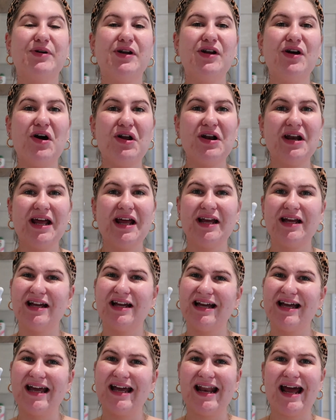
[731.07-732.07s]
put it on like
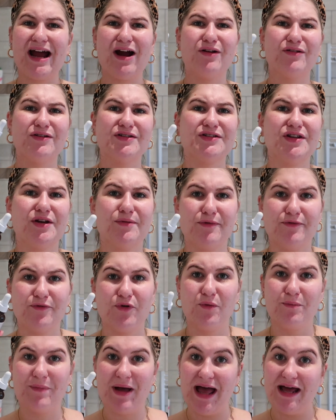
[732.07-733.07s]
an hour or so
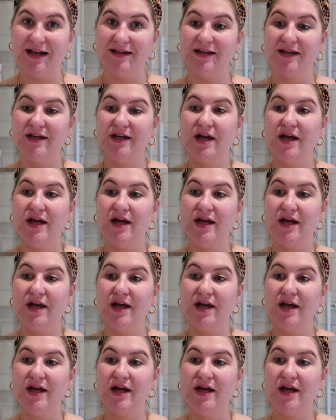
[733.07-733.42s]
before bed,